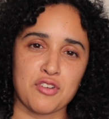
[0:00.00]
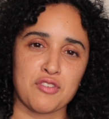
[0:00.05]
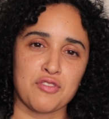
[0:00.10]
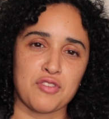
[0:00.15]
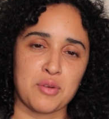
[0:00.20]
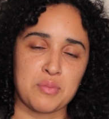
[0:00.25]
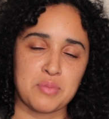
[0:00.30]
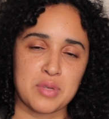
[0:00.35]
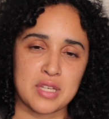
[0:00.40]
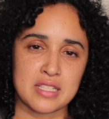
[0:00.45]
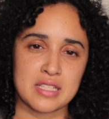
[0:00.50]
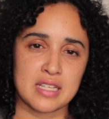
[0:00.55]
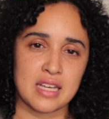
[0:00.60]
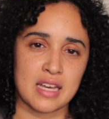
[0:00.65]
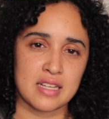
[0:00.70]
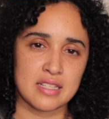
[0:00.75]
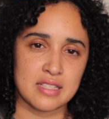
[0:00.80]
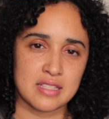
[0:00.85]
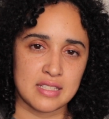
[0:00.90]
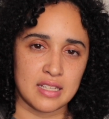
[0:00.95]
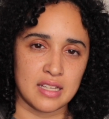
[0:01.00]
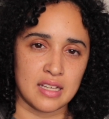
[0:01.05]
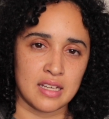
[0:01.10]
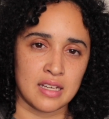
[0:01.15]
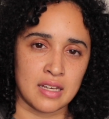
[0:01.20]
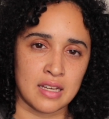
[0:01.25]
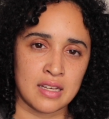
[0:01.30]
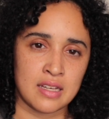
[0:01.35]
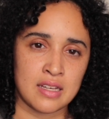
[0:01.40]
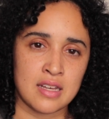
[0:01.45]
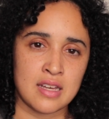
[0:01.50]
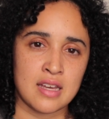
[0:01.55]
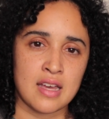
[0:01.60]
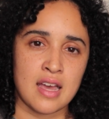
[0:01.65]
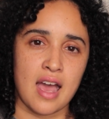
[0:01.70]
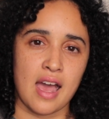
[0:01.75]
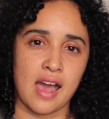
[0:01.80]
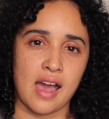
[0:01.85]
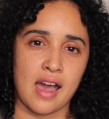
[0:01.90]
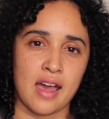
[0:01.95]
from PTSD
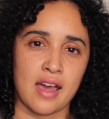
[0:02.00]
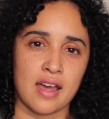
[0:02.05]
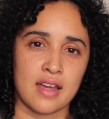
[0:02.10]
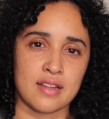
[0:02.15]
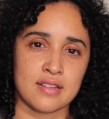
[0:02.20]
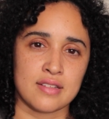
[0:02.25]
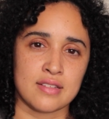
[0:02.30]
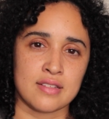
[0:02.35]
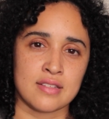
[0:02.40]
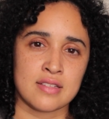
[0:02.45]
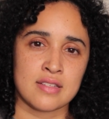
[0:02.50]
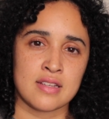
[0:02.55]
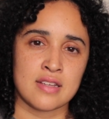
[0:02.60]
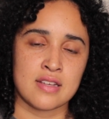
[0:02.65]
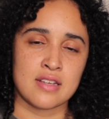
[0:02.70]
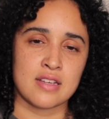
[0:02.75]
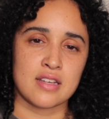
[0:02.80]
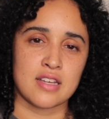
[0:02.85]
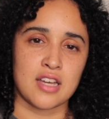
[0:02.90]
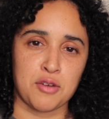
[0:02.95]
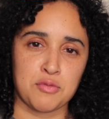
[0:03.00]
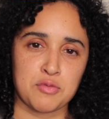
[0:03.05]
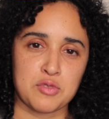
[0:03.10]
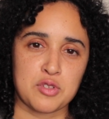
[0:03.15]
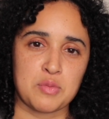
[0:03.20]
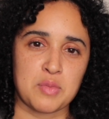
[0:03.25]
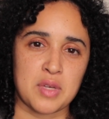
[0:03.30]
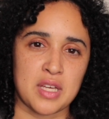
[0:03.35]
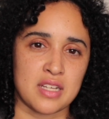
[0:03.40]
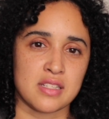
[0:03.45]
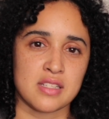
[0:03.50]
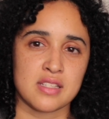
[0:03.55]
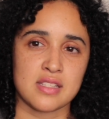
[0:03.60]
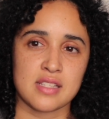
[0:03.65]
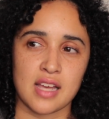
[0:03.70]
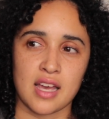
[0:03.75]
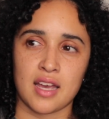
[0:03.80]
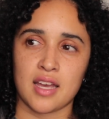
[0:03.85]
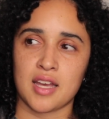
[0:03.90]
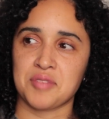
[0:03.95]
and come to me and
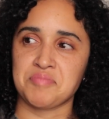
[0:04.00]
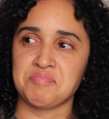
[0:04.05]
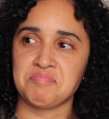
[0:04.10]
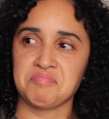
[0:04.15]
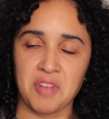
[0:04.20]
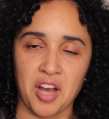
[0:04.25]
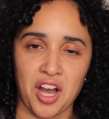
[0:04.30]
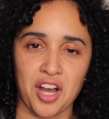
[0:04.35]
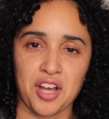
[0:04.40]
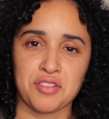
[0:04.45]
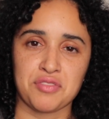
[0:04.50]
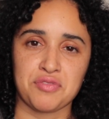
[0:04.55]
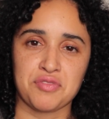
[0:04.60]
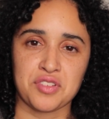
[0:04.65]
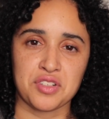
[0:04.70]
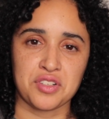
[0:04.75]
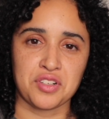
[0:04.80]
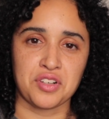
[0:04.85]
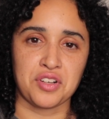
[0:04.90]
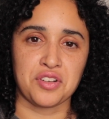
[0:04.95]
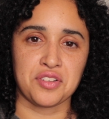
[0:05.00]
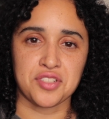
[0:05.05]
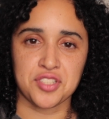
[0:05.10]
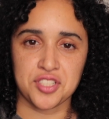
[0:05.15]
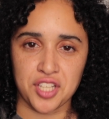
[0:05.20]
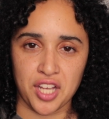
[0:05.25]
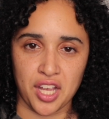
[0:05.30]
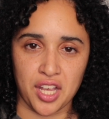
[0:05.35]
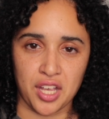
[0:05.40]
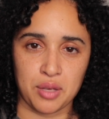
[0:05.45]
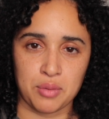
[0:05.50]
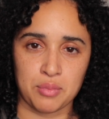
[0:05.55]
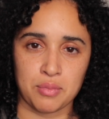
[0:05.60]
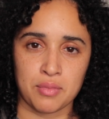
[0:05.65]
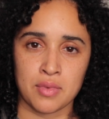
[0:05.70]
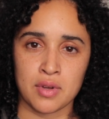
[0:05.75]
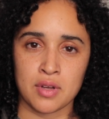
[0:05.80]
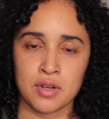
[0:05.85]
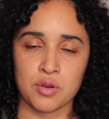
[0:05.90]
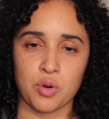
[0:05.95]
say, I feel shame
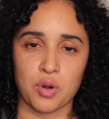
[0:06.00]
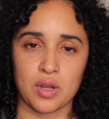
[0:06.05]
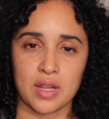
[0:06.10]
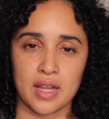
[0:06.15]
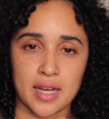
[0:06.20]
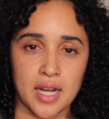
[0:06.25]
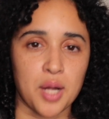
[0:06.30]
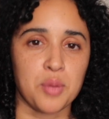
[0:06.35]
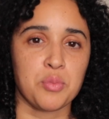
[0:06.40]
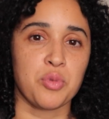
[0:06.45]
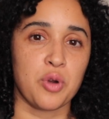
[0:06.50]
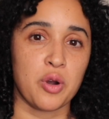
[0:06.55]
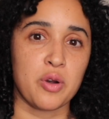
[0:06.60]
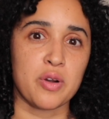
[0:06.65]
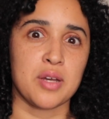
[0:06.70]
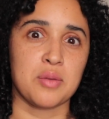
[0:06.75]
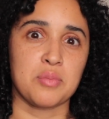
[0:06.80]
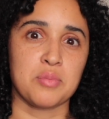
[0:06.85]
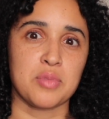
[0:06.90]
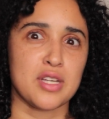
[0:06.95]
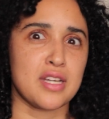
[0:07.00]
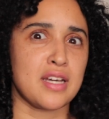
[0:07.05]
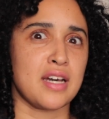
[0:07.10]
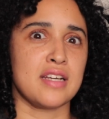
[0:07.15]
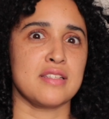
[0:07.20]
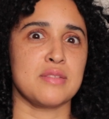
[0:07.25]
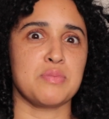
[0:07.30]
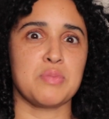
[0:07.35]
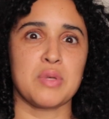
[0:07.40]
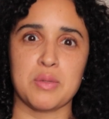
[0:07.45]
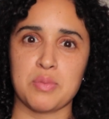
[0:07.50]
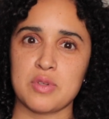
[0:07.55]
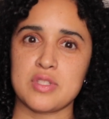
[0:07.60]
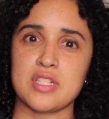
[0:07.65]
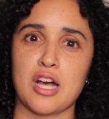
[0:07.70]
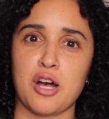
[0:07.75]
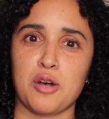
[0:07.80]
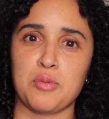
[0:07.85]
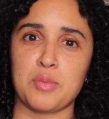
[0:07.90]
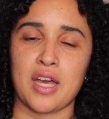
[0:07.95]
or like I'm broken because people
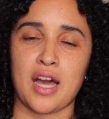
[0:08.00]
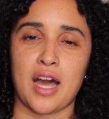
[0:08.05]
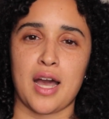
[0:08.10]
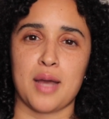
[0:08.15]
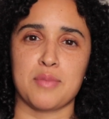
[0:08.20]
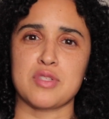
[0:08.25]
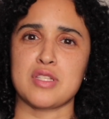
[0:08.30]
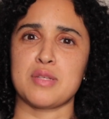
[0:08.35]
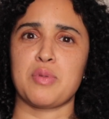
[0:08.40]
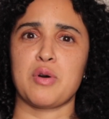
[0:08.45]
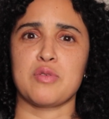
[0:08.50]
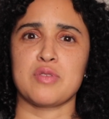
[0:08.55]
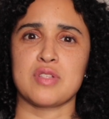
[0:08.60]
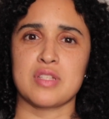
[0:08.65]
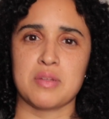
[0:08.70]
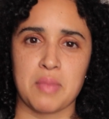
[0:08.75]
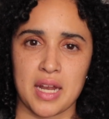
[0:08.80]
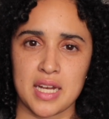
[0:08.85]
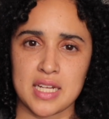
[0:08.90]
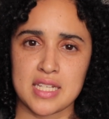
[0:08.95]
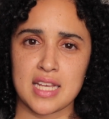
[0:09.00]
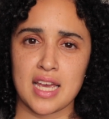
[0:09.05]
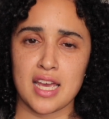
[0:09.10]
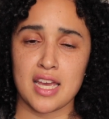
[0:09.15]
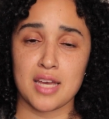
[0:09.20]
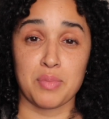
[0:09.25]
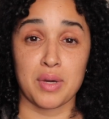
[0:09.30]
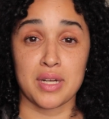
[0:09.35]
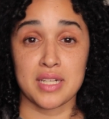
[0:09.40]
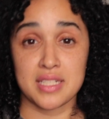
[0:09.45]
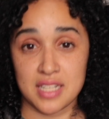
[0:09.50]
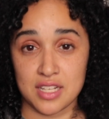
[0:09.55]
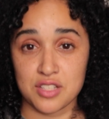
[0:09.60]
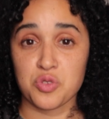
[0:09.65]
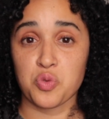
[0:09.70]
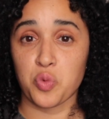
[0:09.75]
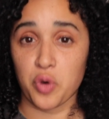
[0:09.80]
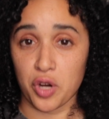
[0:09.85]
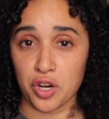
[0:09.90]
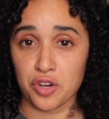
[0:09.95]
tell me I'm supposed to meditate, but it
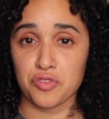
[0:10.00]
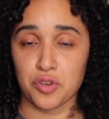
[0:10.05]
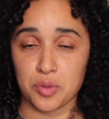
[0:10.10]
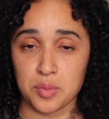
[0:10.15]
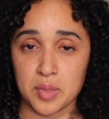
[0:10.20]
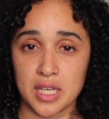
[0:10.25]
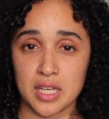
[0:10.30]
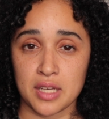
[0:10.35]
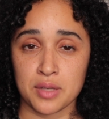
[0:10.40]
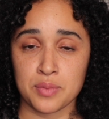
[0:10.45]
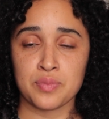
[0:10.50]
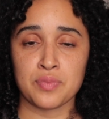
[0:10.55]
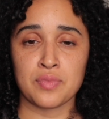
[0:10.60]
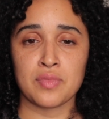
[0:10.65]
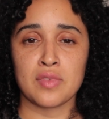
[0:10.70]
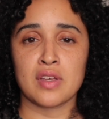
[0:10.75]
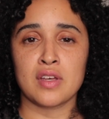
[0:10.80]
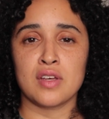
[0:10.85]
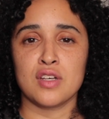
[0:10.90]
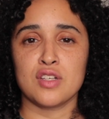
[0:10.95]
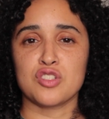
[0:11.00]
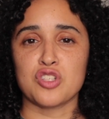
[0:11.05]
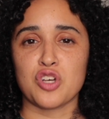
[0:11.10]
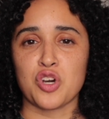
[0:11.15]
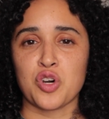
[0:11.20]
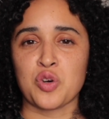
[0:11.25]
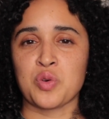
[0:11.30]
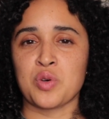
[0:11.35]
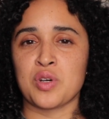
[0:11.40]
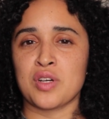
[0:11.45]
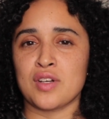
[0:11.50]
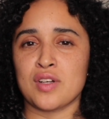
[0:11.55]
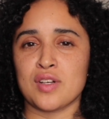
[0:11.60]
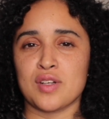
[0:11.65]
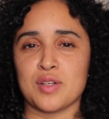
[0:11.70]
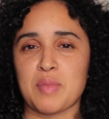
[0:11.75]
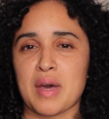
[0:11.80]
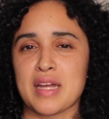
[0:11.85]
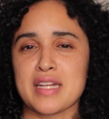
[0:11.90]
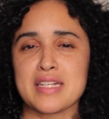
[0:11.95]
doesn't work for me. So
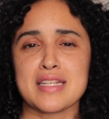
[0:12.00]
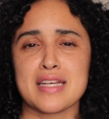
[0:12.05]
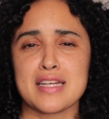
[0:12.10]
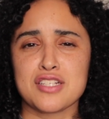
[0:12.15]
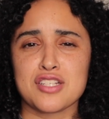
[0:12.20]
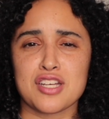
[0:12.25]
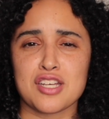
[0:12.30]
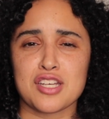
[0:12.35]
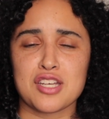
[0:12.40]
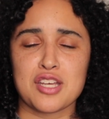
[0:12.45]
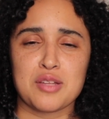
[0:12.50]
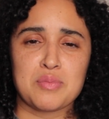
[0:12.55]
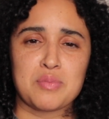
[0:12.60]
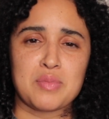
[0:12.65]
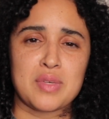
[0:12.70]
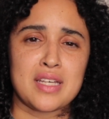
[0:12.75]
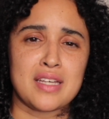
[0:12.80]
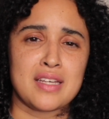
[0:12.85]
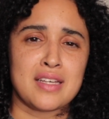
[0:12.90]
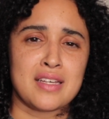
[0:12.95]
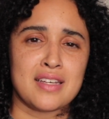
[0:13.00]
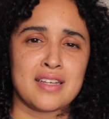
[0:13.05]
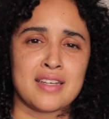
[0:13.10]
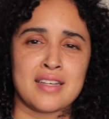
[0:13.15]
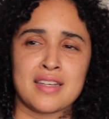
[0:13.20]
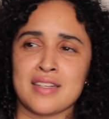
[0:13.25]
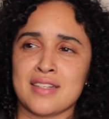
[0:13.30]
meditation can be,